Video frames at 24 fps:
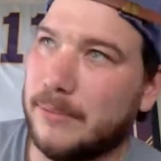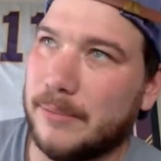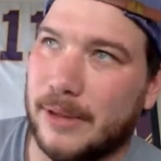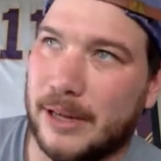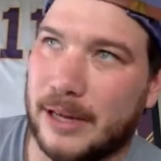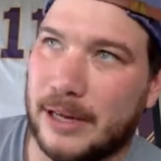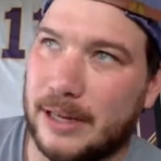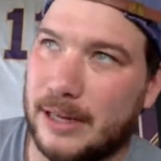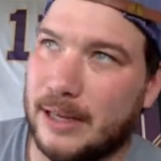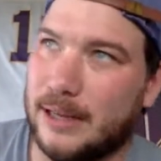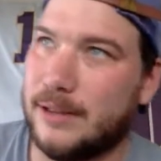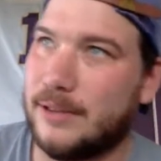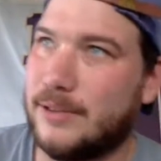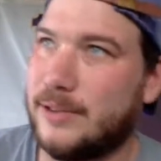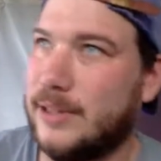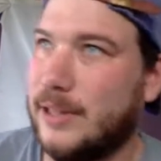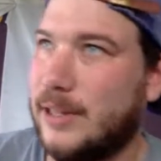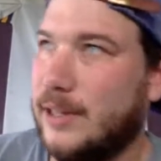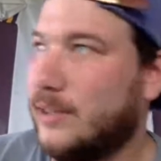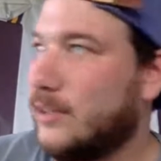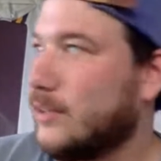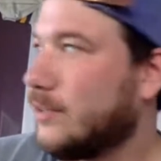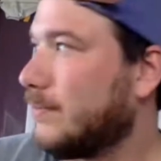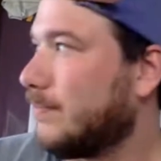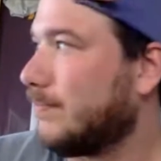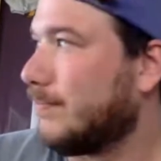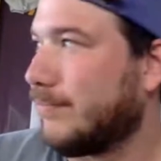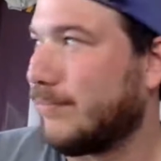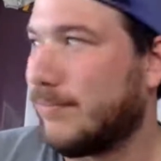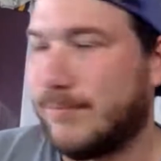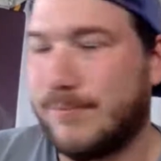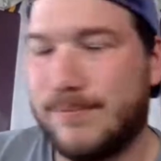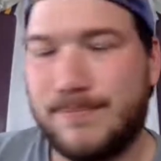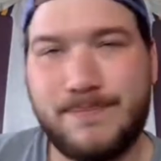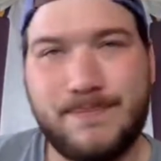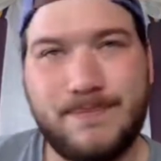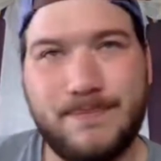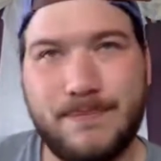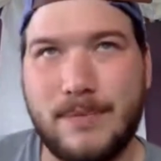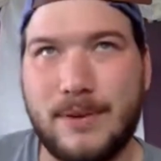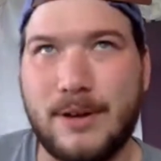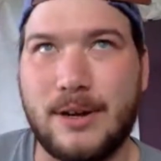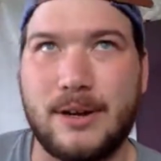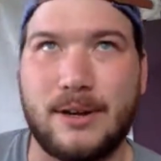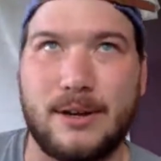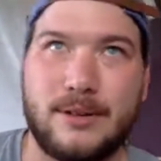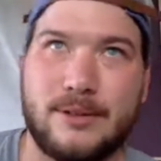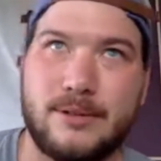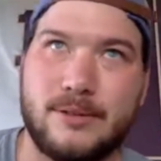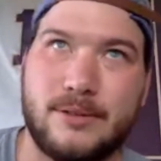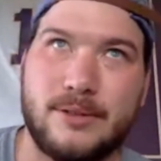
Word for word: like season ah,